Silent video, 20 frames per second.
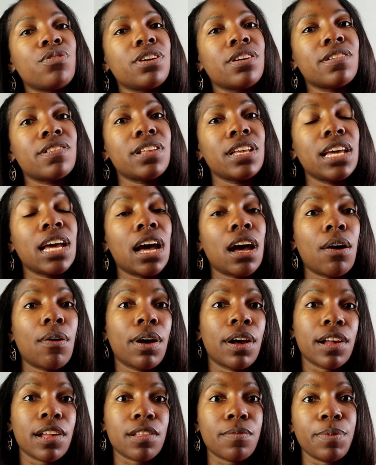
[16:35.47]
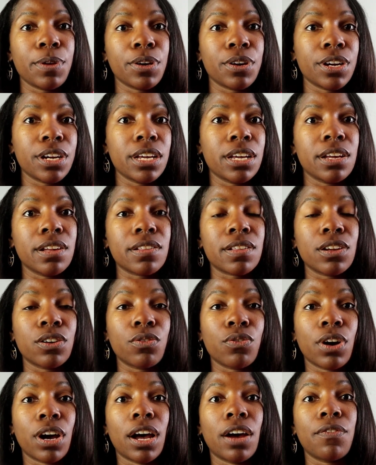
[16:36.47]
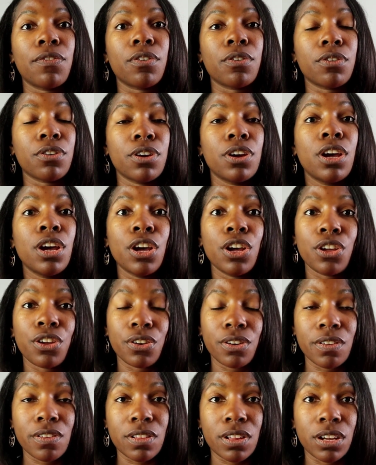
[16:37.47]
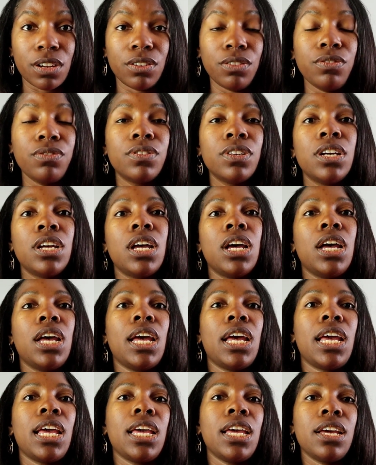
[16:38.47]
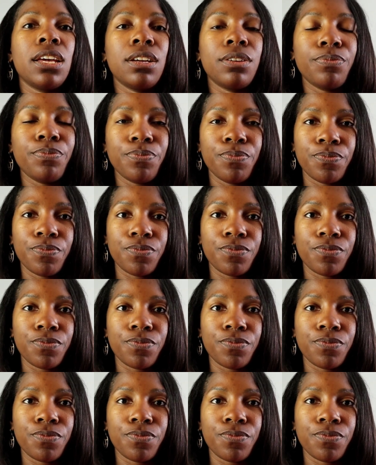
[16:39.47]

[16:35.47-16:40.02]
You can see how I experience Accra for yourself. And